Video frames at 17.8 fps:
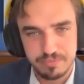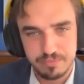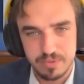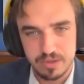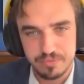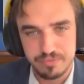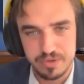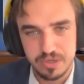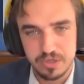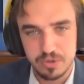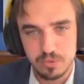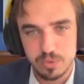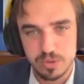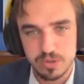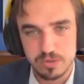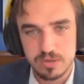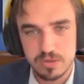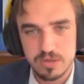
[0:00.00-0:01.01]
I think you
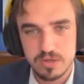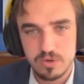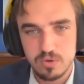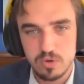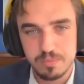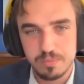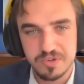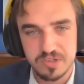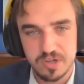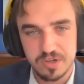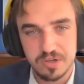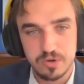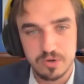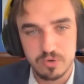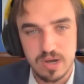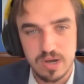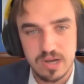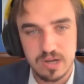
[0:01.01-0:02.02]
were almost on the
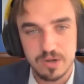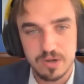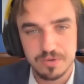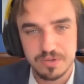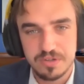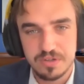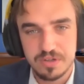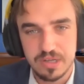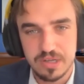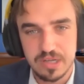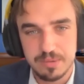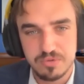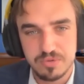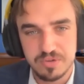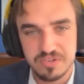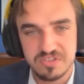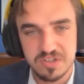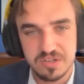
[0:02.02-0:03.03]
ground
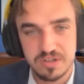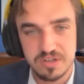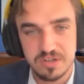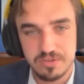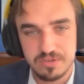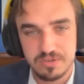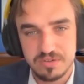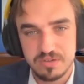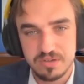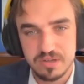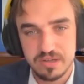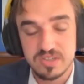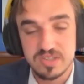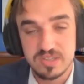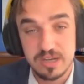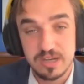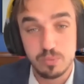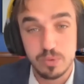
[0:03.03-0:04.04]
to a certain
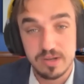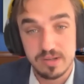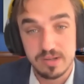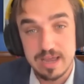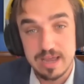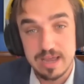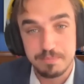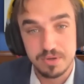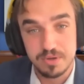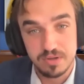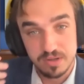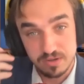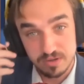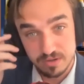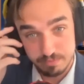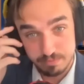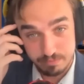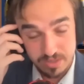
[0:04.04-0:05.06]
extent when it happened in
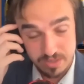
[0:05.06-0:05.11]
the